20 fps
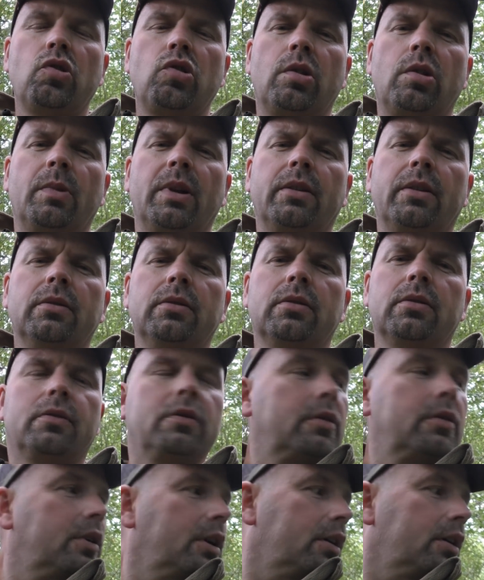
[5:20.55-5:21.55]
I'm like, oh,
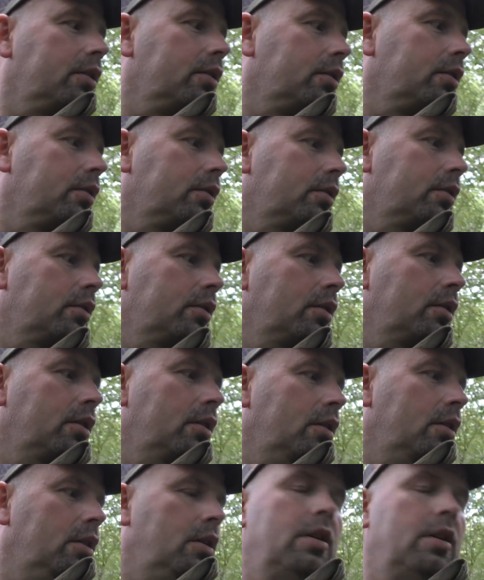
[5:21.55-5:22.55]
okay.
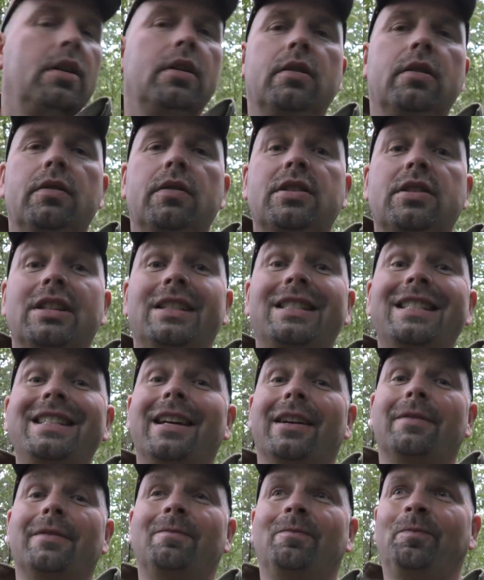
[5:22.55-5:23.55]
There's a
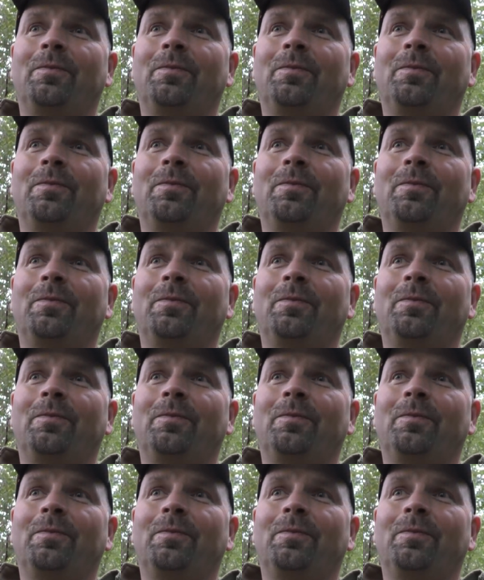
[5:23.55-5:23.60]
deer